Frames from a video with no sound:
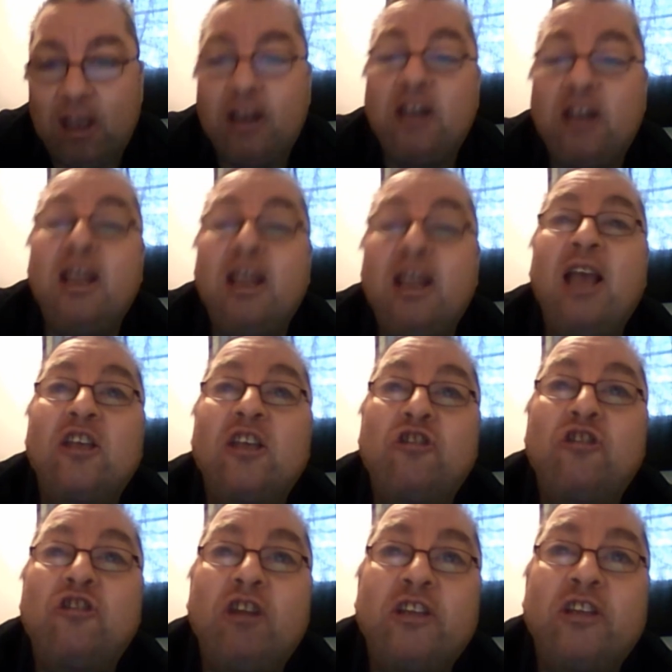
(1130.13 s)
and then the
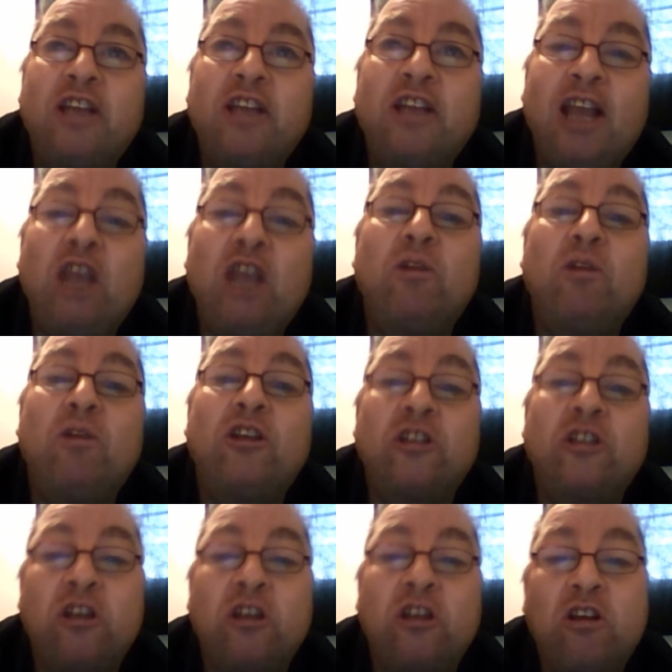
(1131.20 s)
stress and
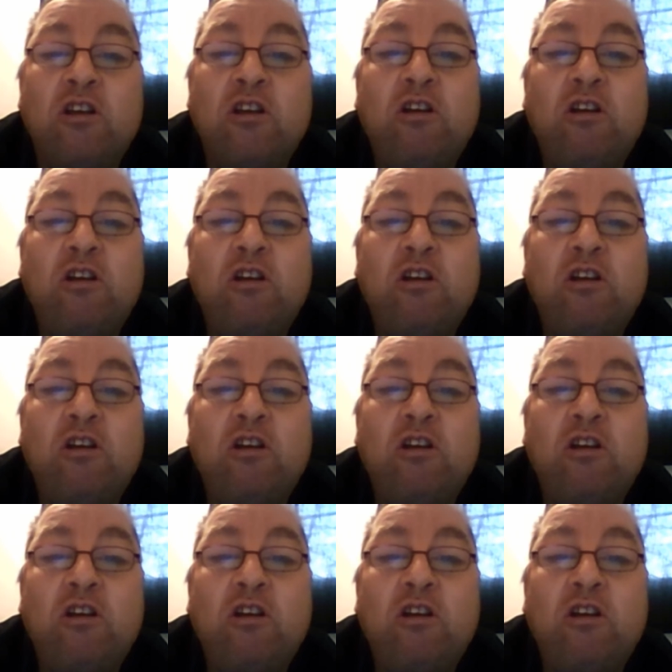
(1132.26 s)
anguish